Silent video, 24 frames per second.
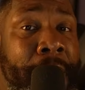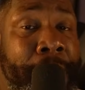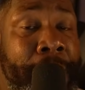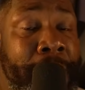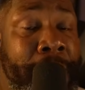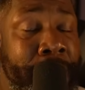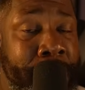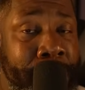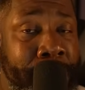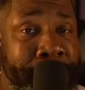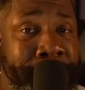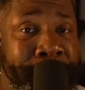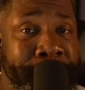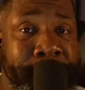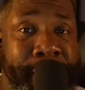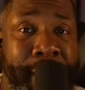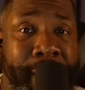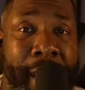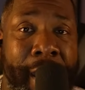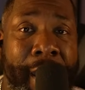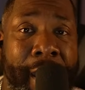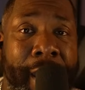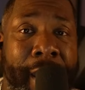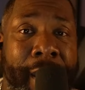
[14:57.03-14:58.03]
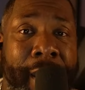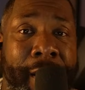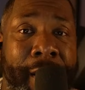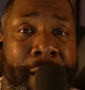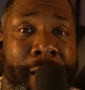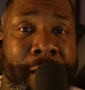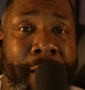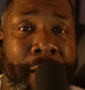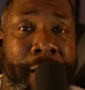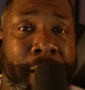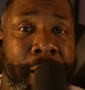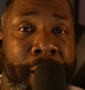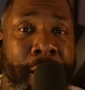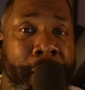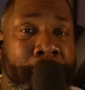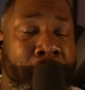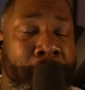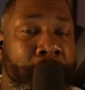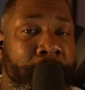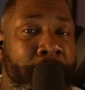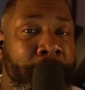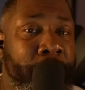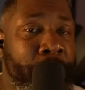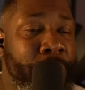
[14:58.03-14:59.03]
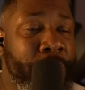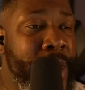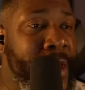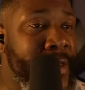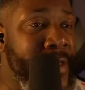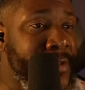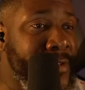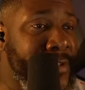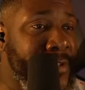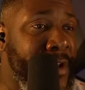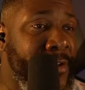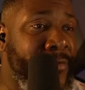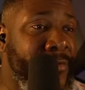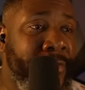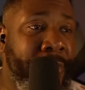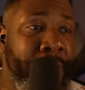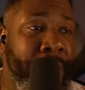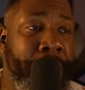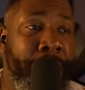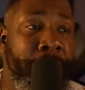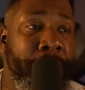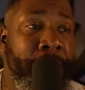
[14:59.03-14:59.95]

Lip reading: be on your side, but the rest of them